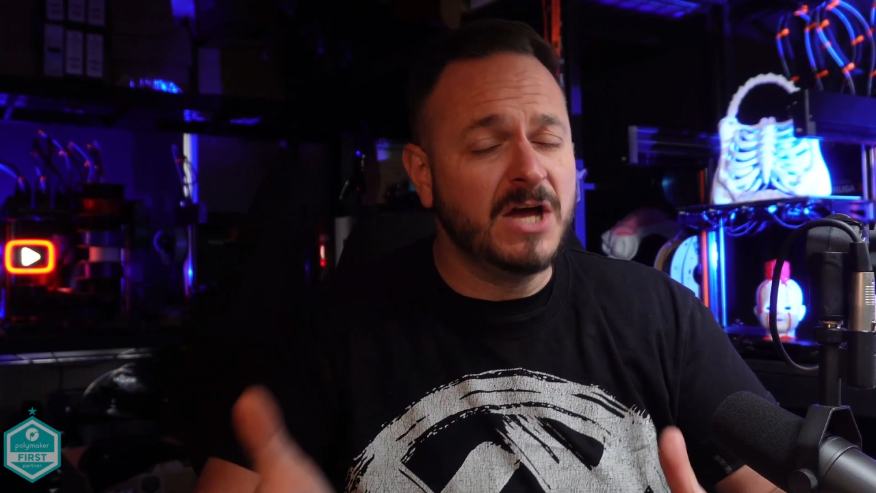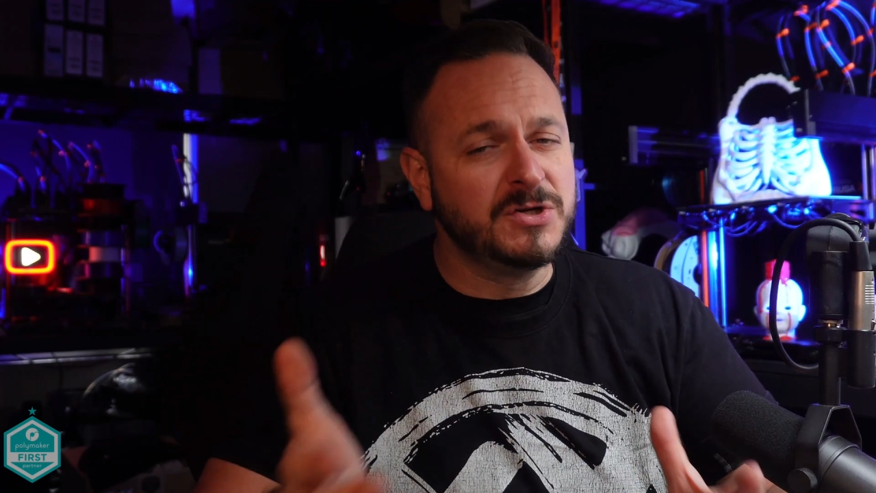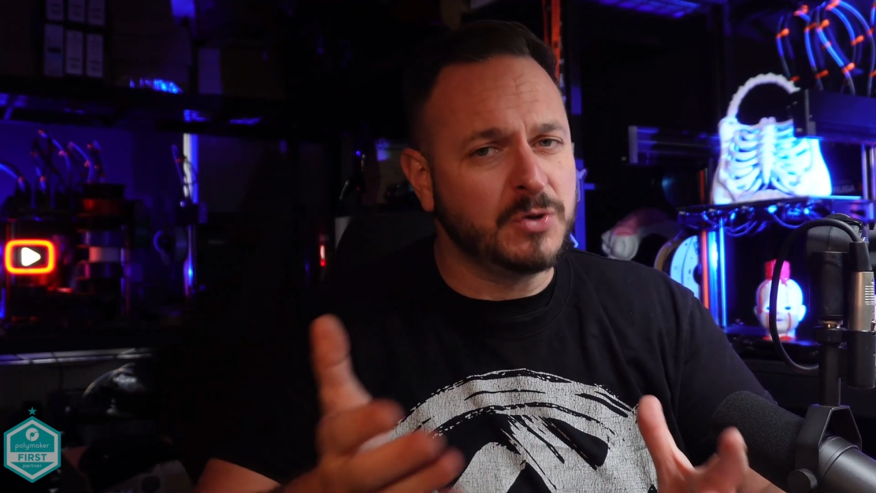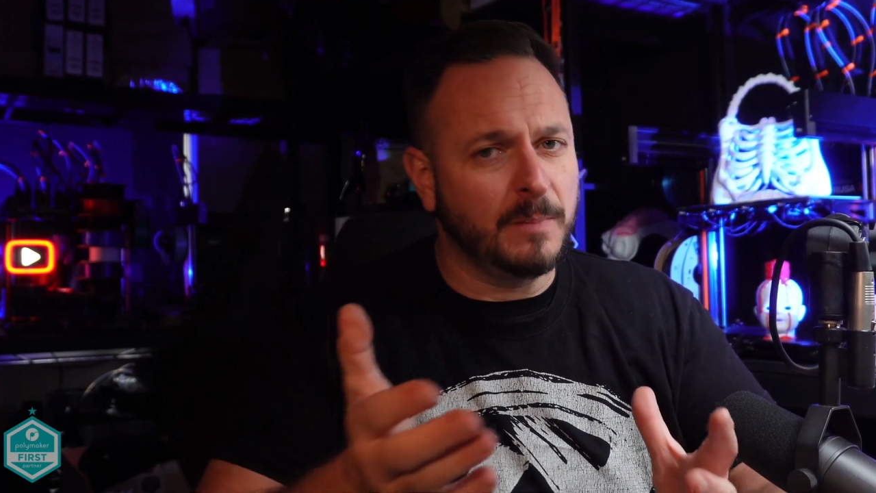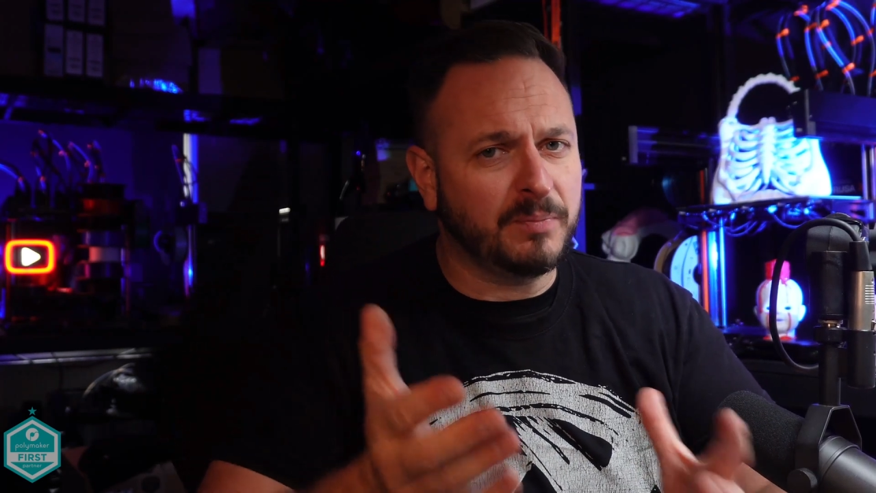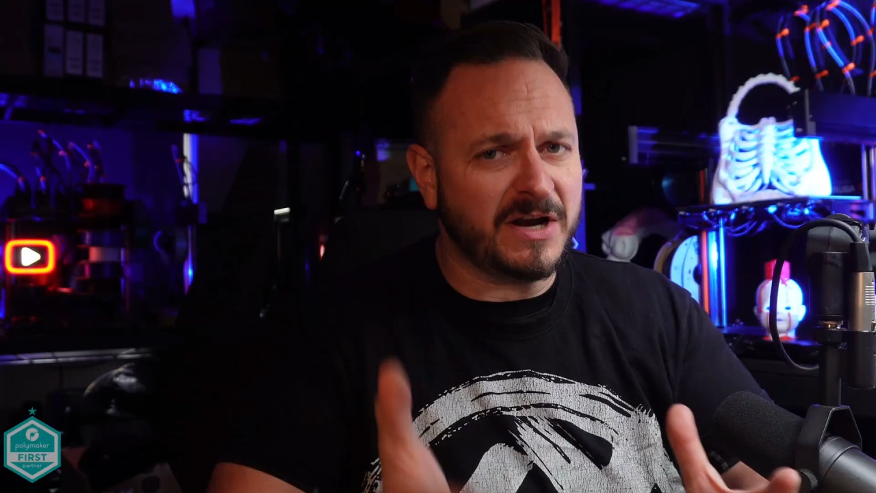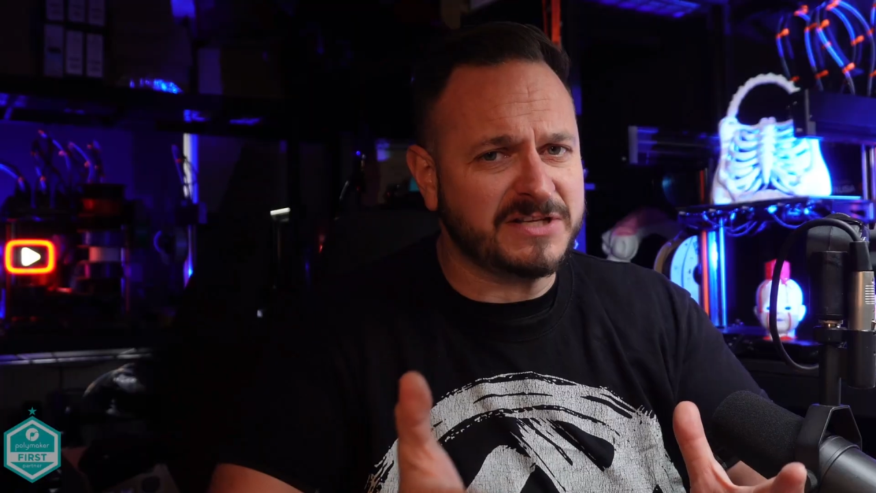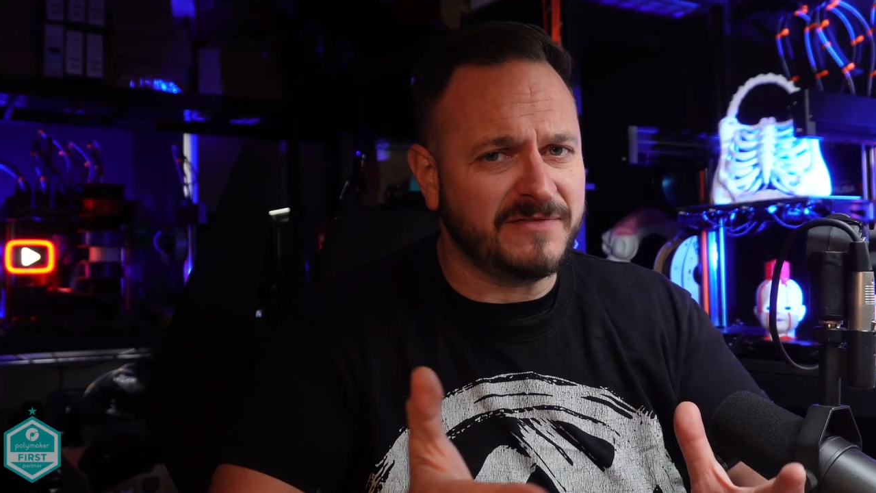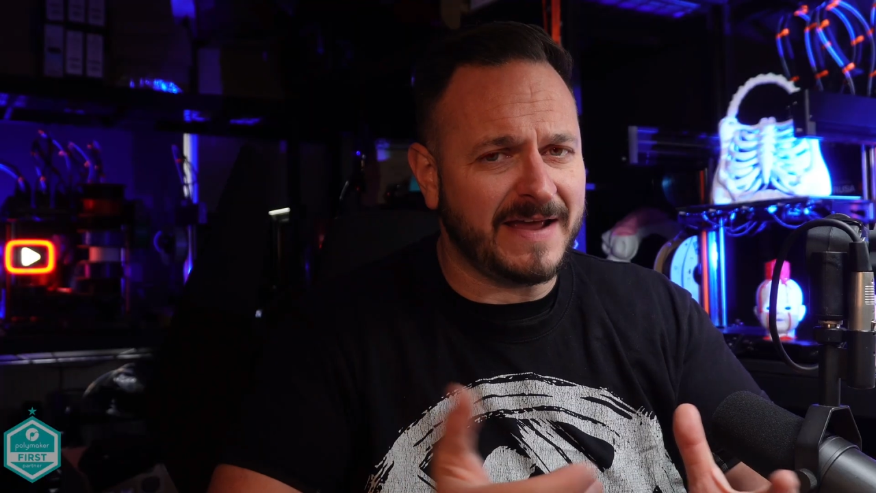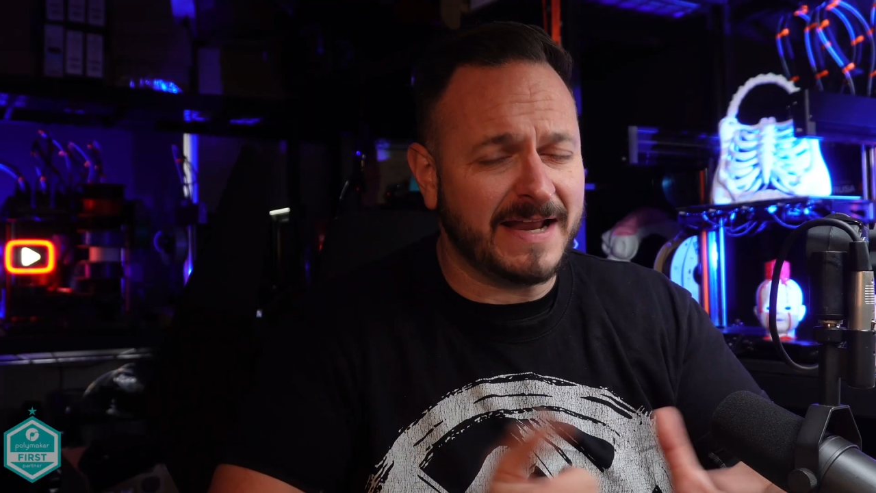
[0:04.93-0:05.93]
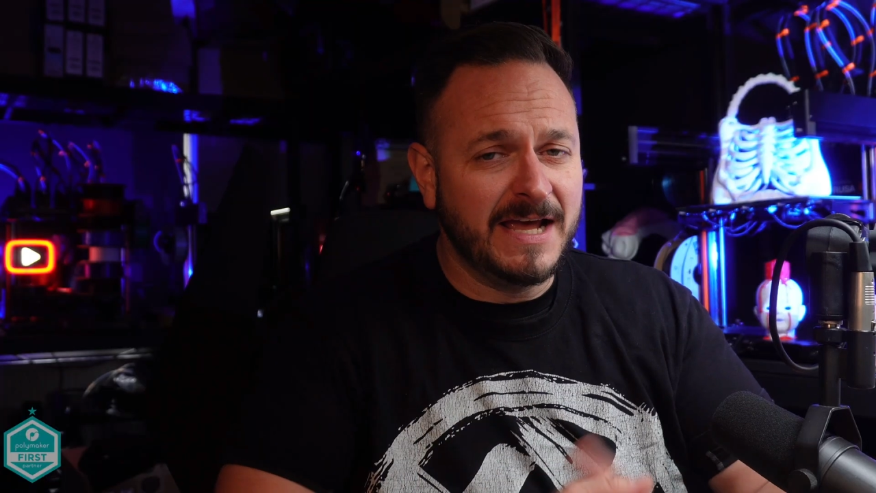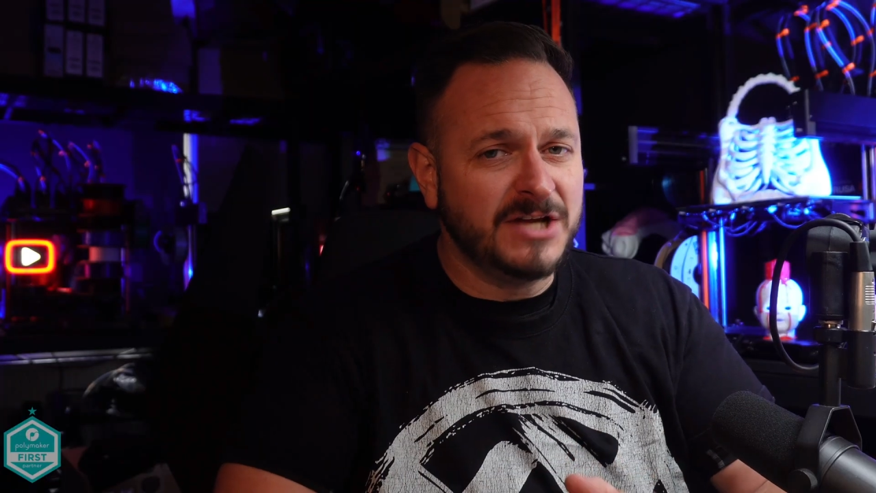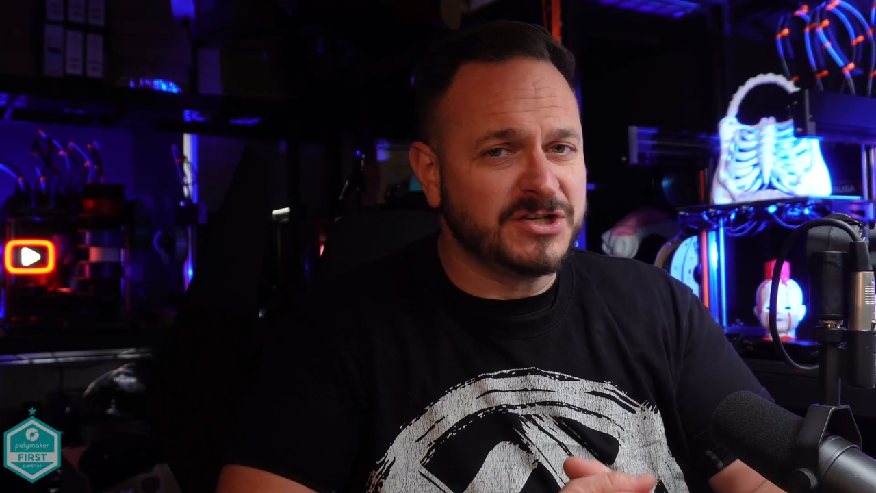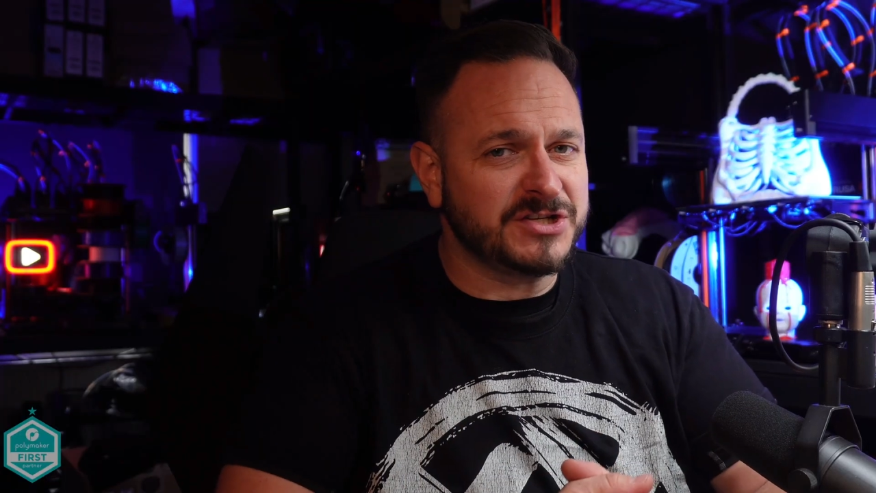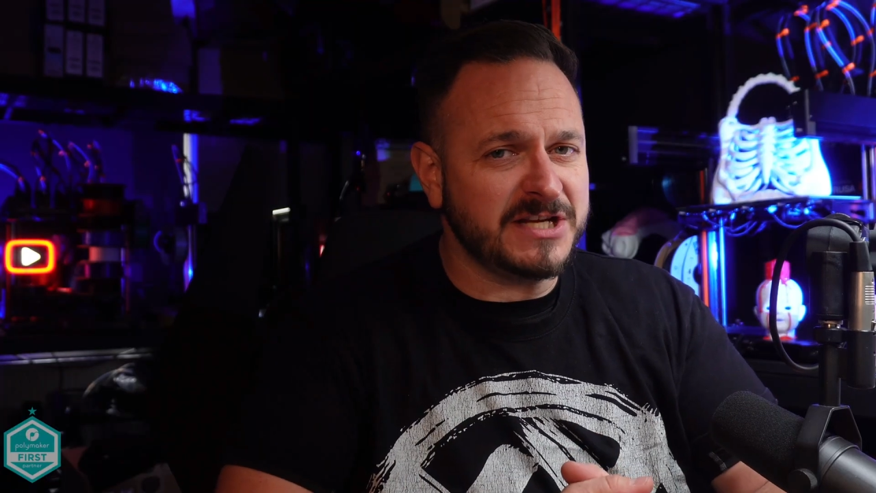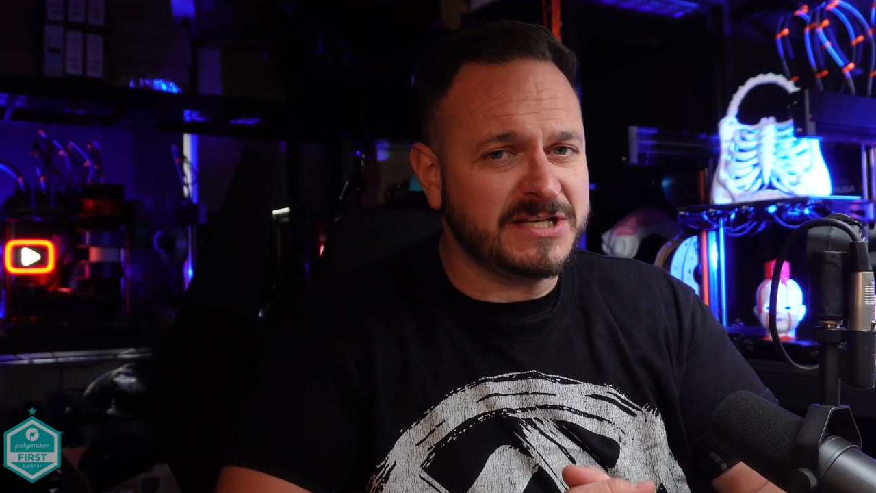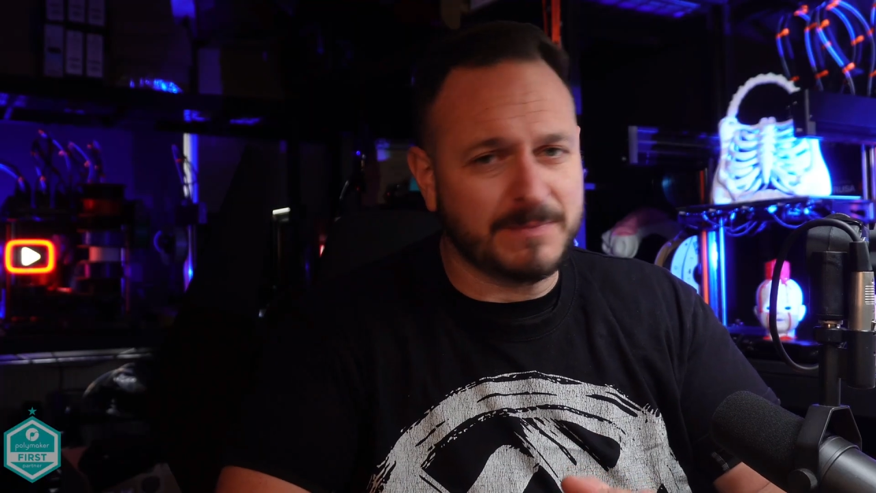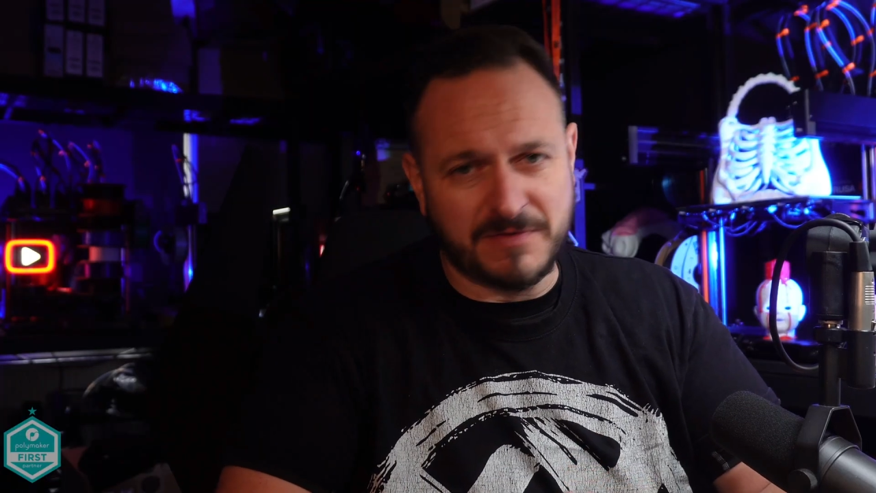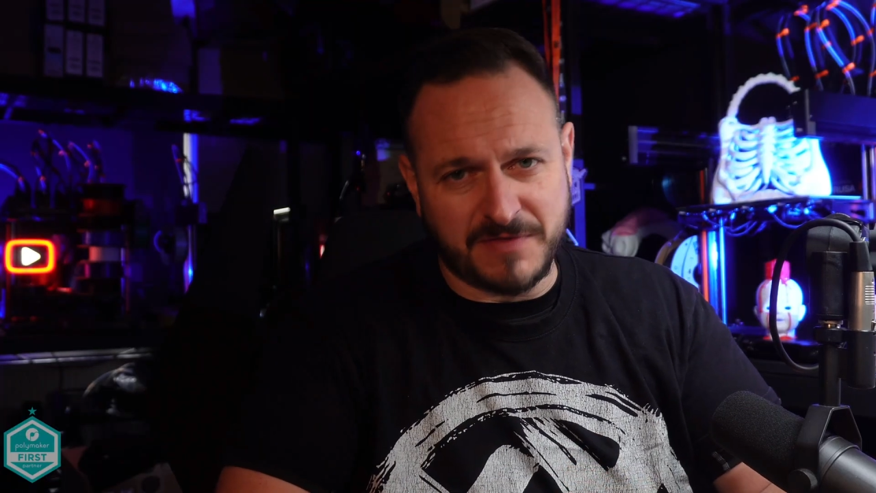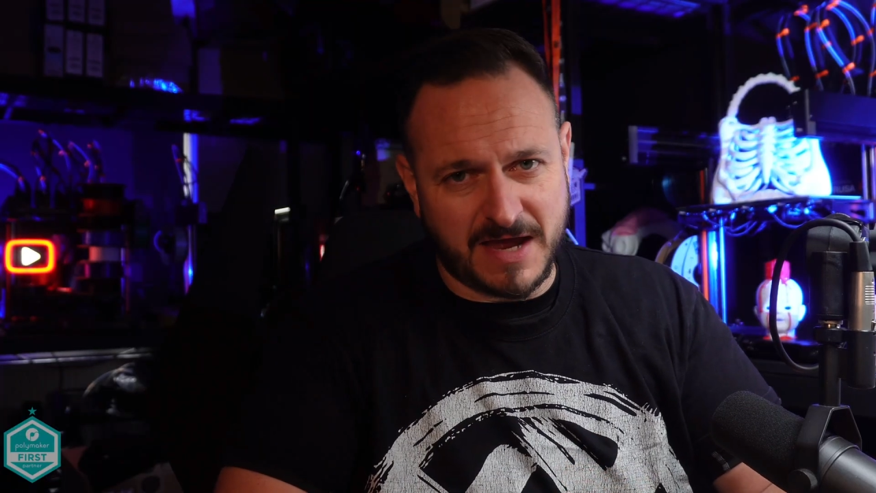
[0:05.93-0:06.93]
to a press event to see some
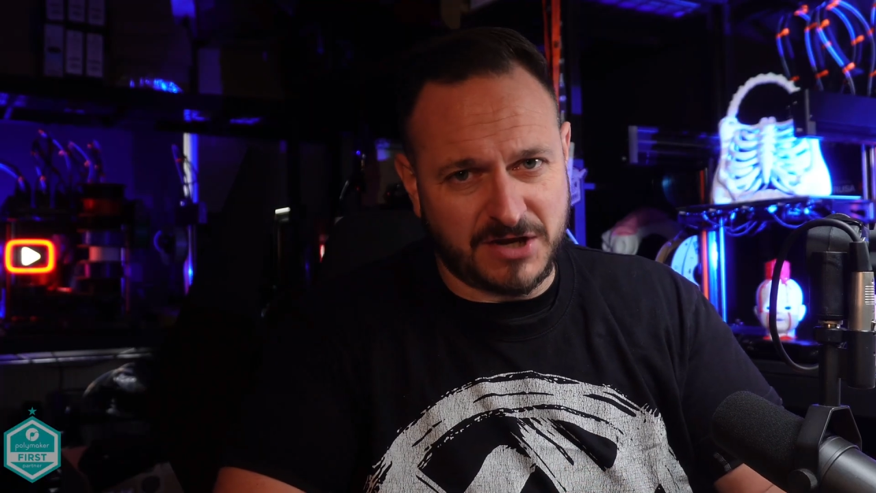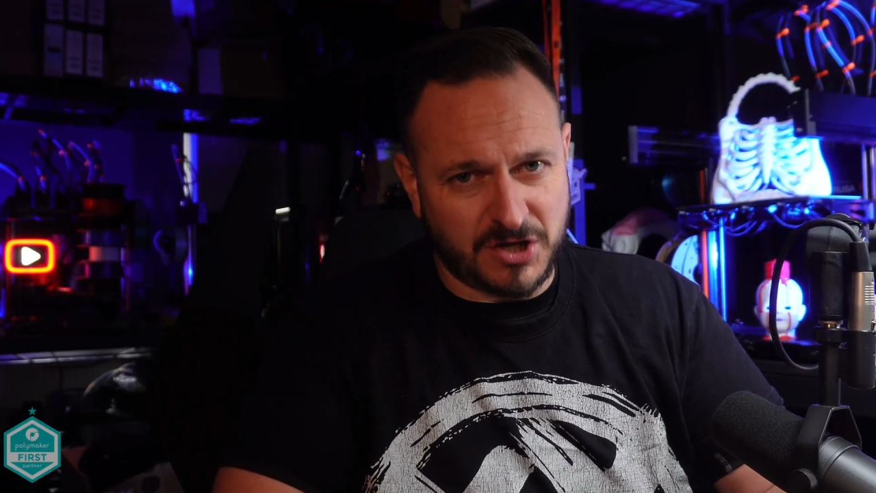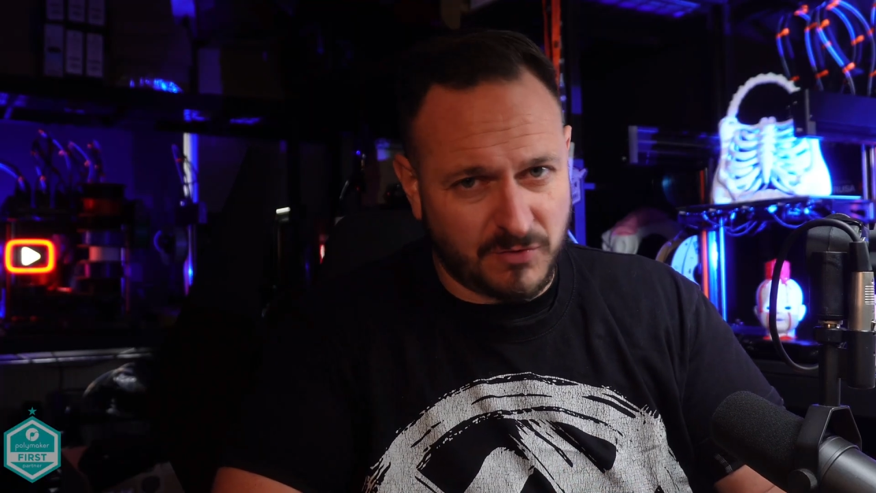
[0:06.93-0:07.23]
of their new